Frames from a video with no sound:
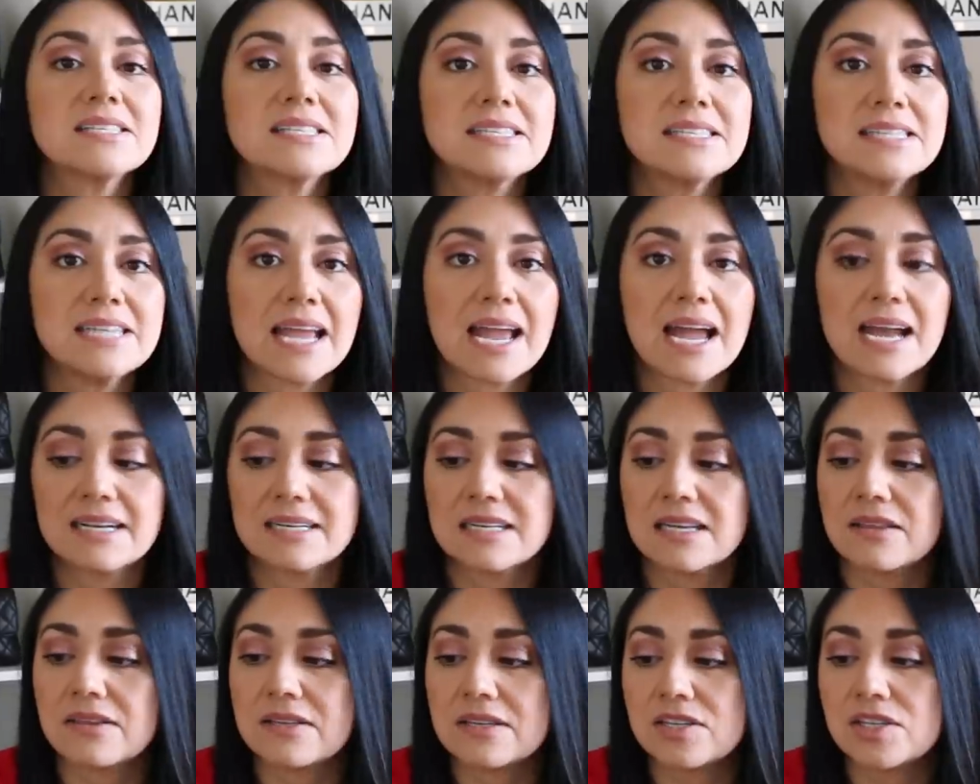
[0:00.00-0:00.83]

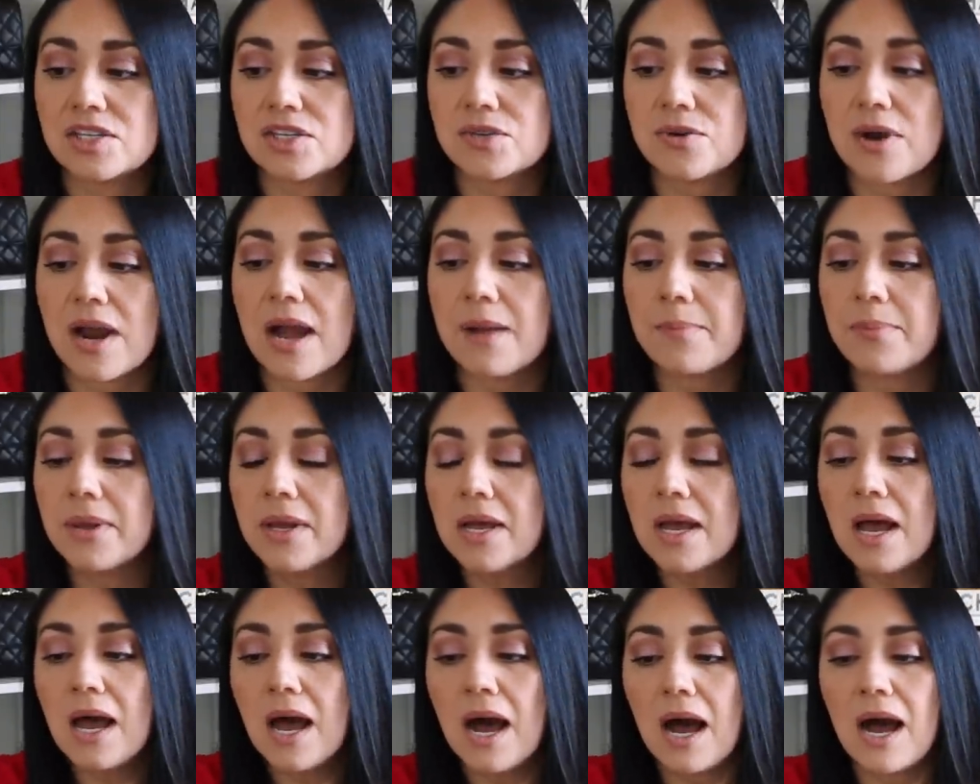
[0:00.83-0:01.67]
stand this strap.
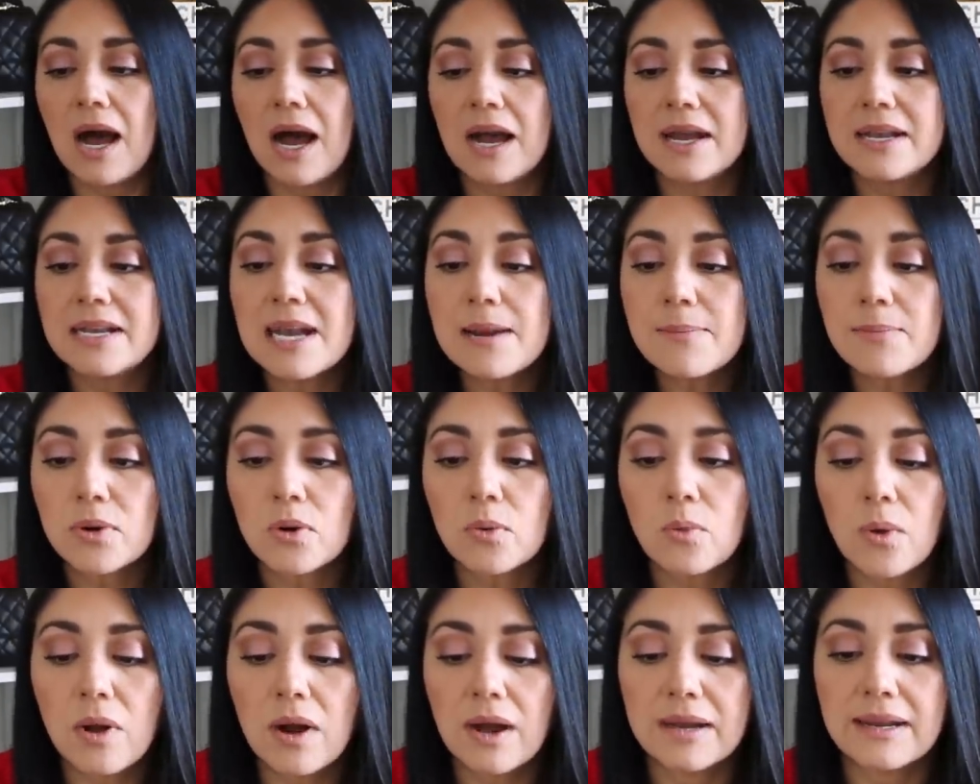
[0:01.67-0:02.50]
Uh, number
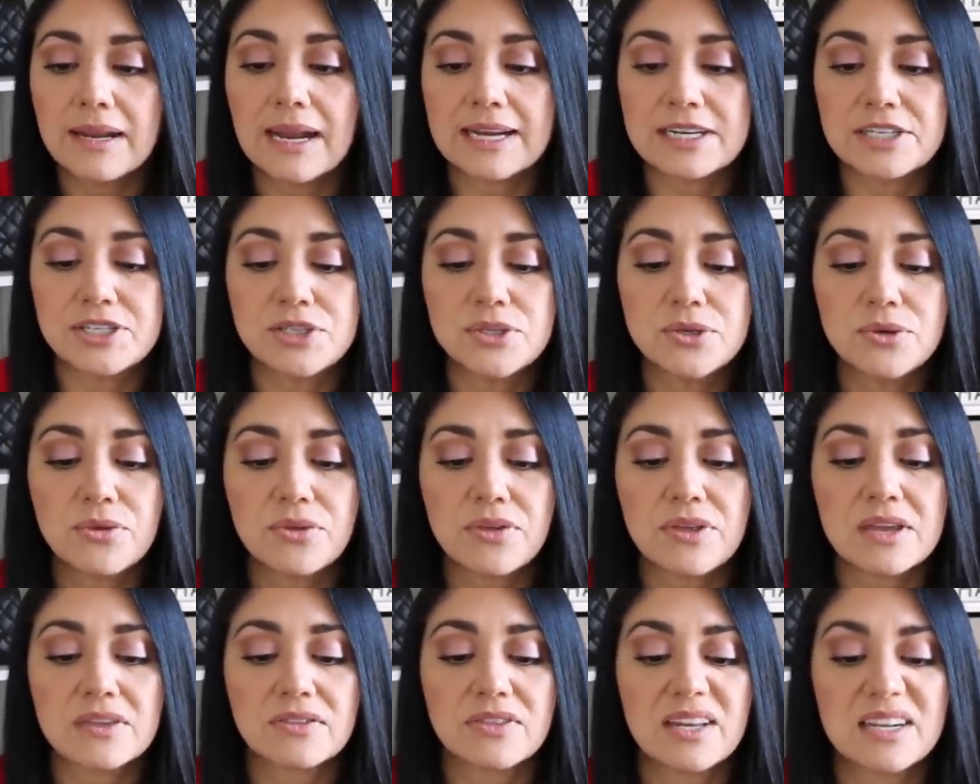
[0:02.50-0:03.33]
one, I do
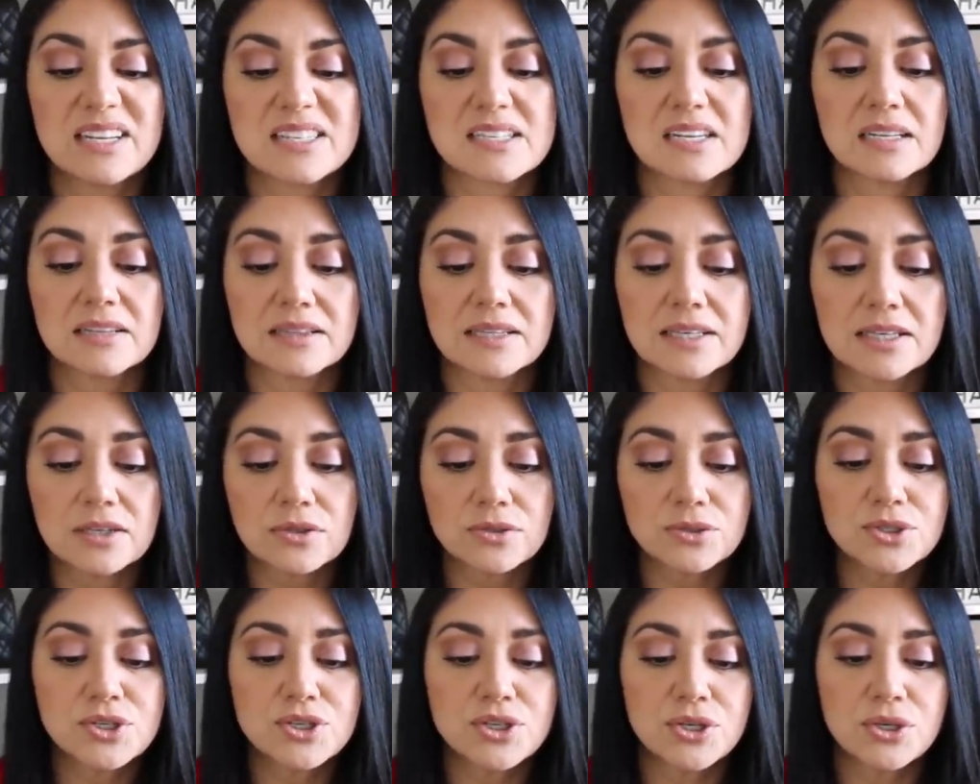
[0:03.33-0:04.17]
think that it's a
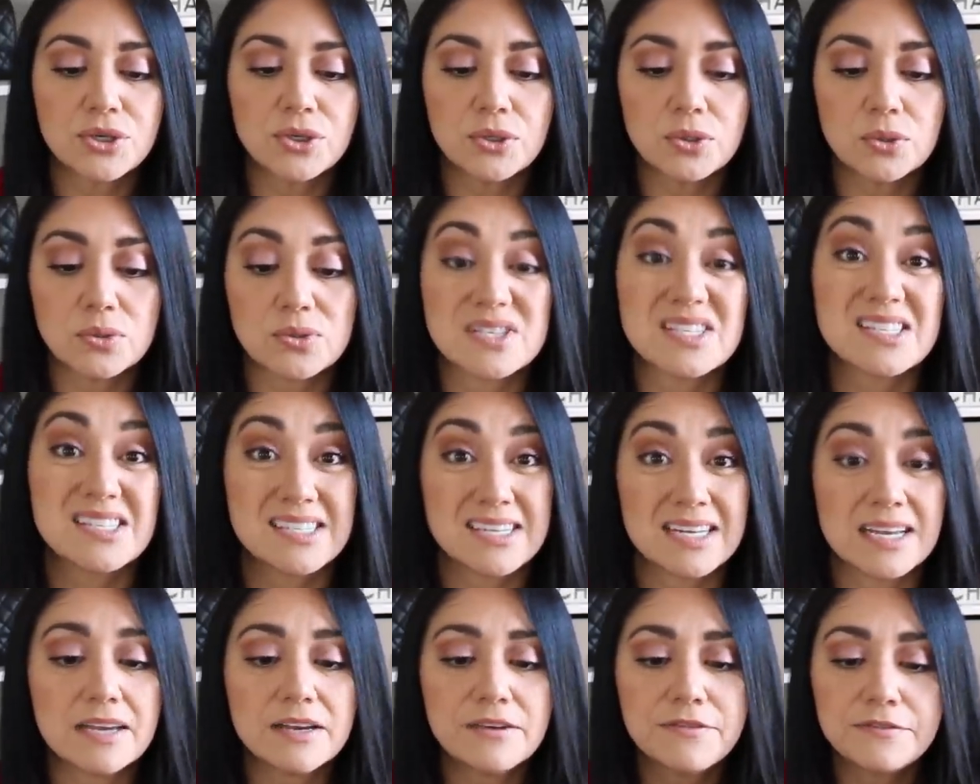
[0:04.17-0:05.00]
little too
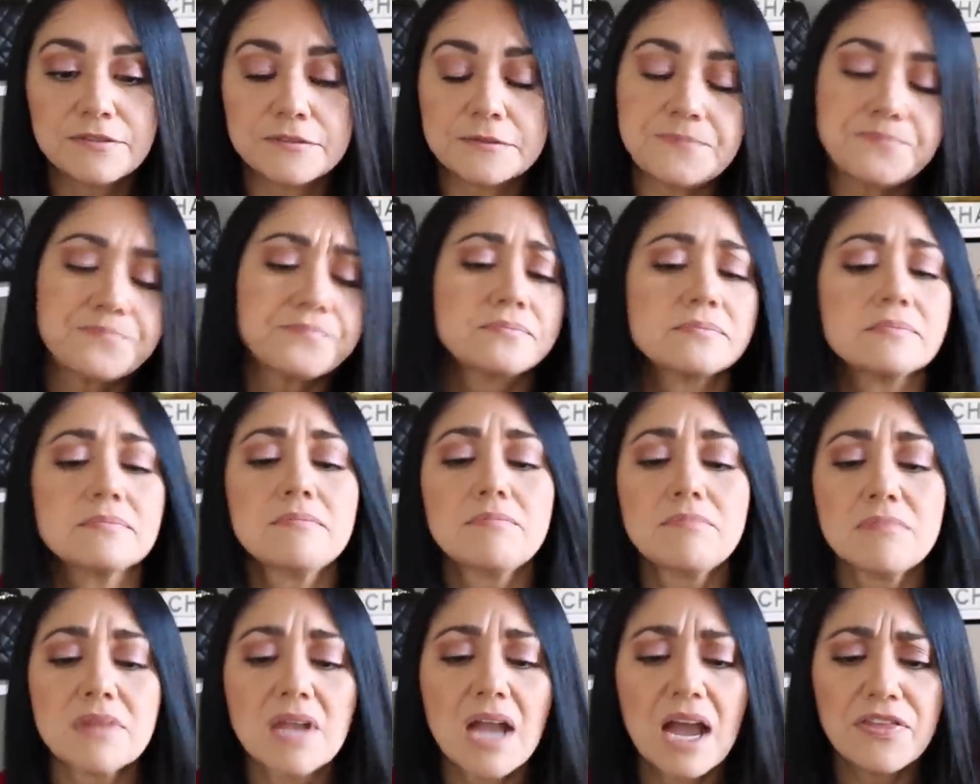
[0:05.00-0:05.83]
stiff
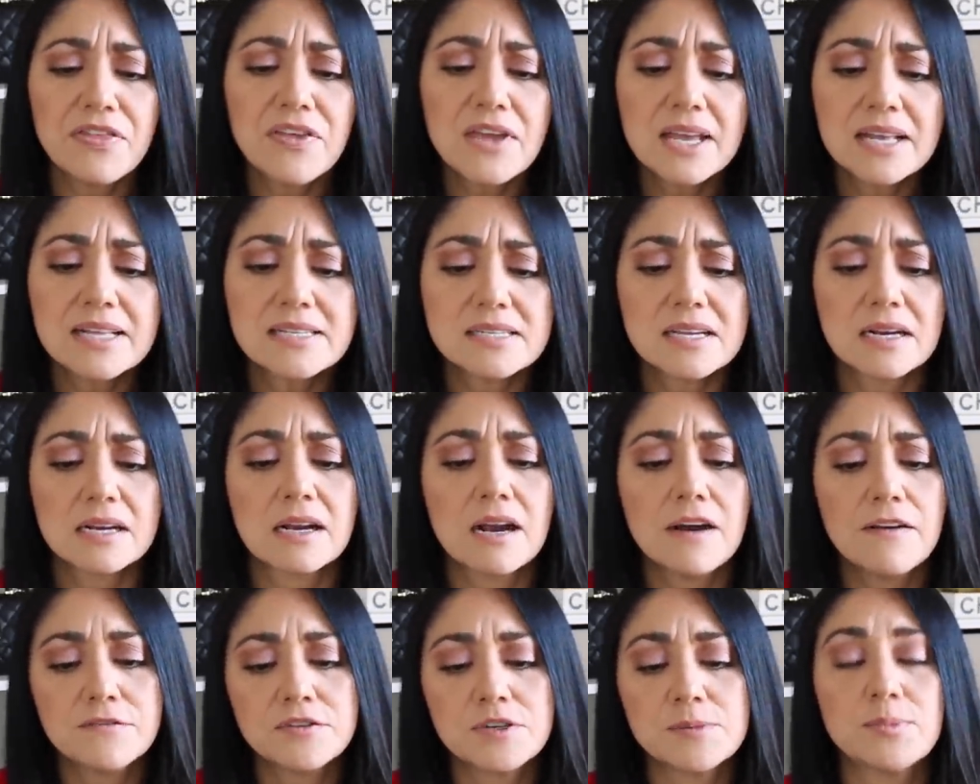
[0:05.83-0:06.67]
I think it's
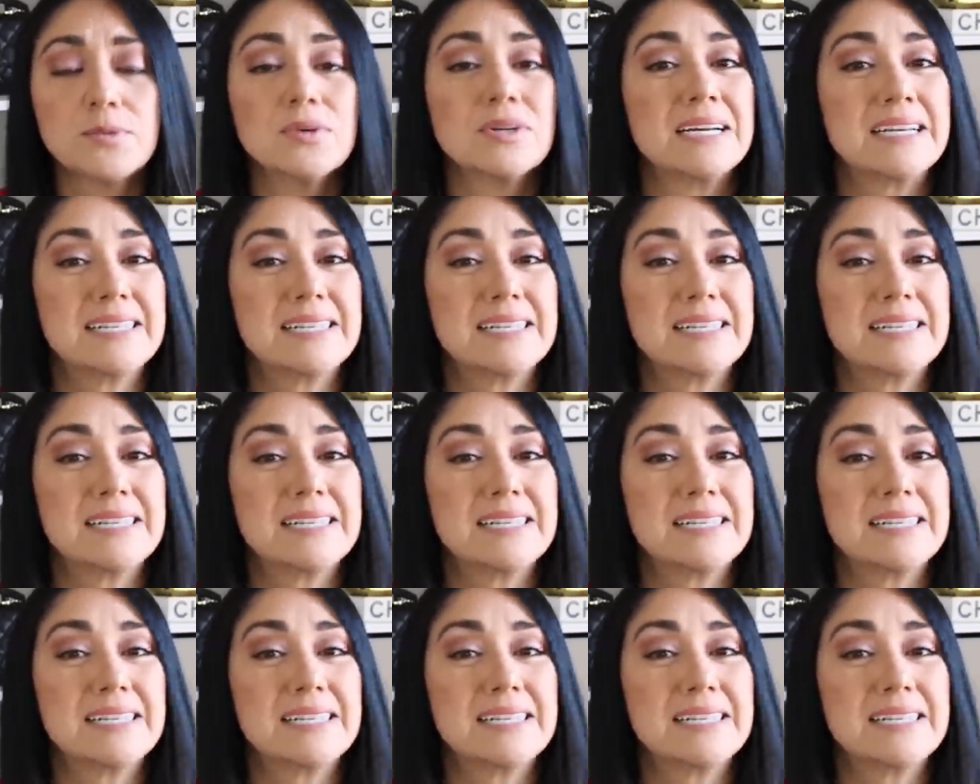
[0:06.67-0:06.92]
uncomfortable.